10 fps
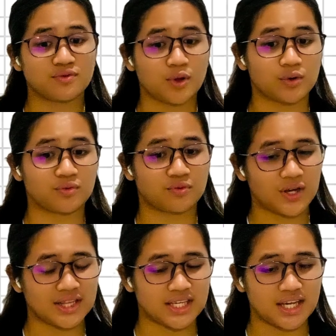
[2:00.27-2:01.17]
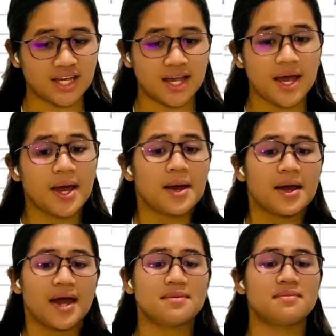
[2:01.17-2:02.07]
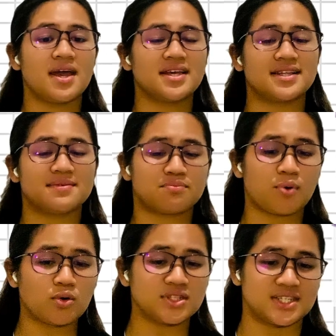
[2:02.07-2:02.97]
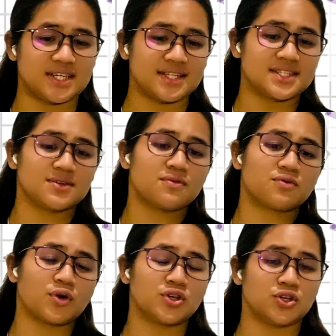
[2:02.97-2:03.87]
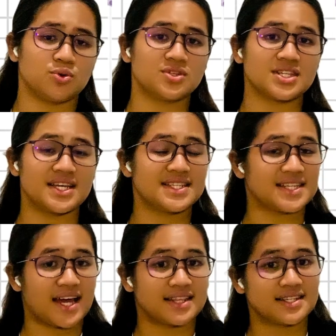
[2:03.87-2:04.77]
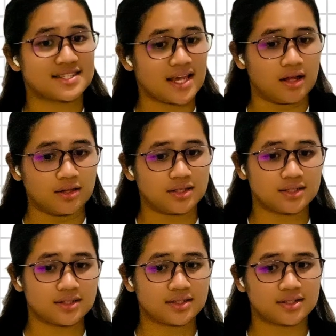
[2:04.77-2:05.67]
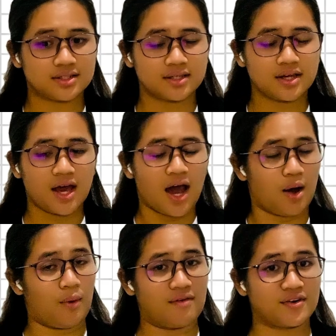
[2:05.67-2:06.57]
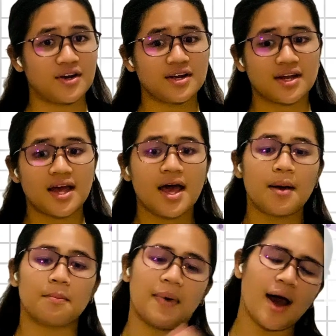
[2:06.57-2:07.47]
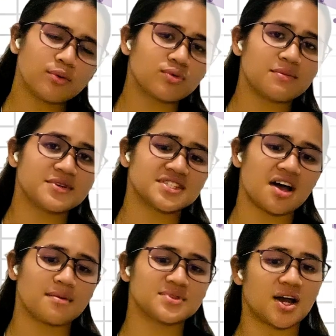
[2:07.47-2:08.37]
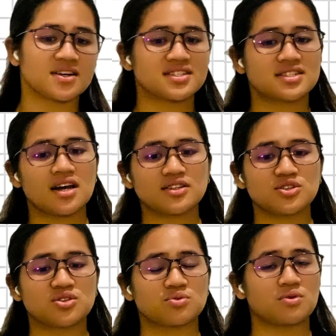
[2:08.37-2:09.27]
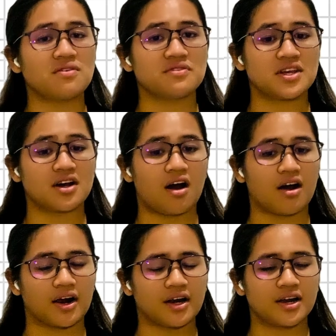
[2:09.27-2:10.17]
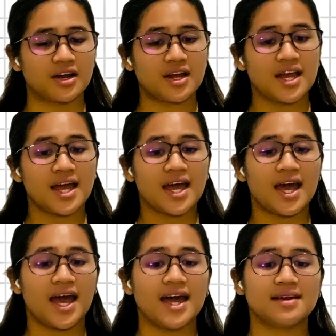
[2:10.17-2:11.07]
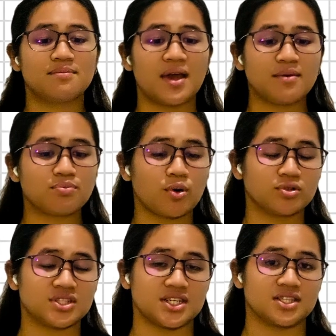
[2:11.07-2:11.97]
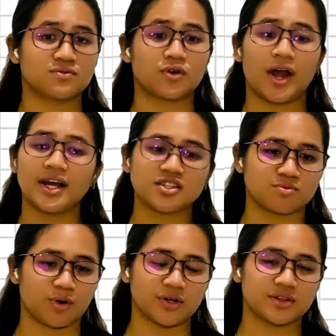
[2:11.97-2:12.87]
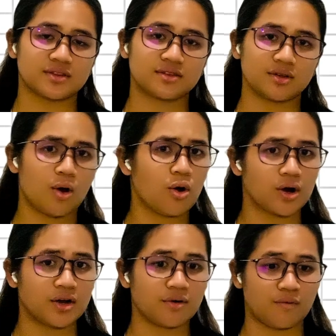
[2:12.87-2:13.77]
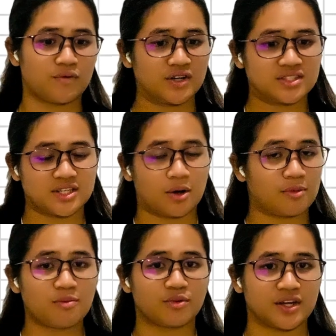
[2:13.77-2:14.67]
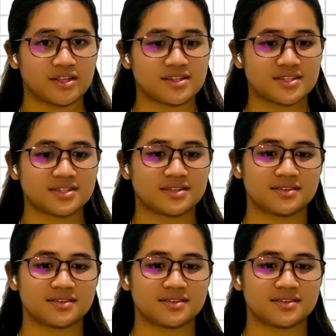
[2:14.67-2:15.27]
float freely and make proteins for use inside the cell. However, bound ribosomes are stuck to the rough ER and make proteins for export or for cell membranes.